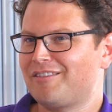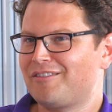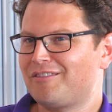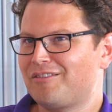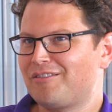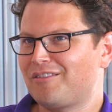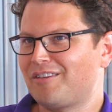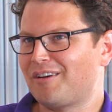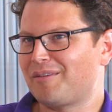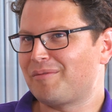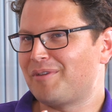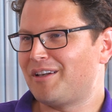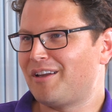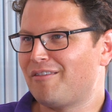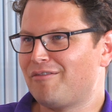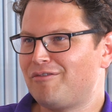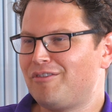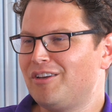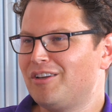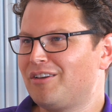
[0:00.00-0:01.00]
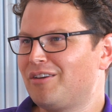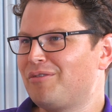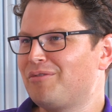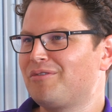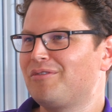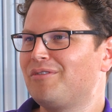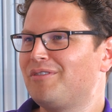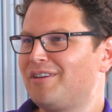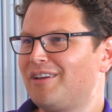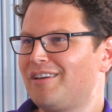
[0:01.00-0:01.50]
We didn't aim to be
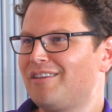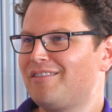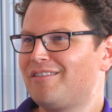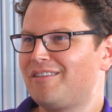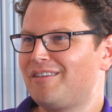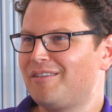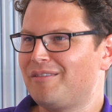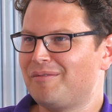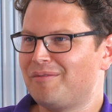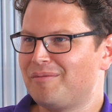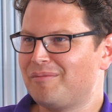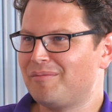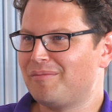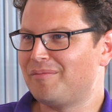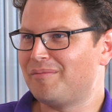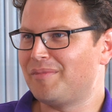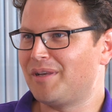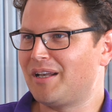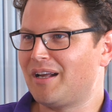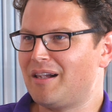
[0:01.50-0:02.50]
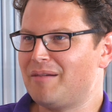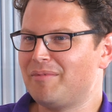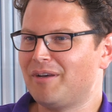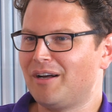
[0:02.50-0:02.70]
a standard metalworker.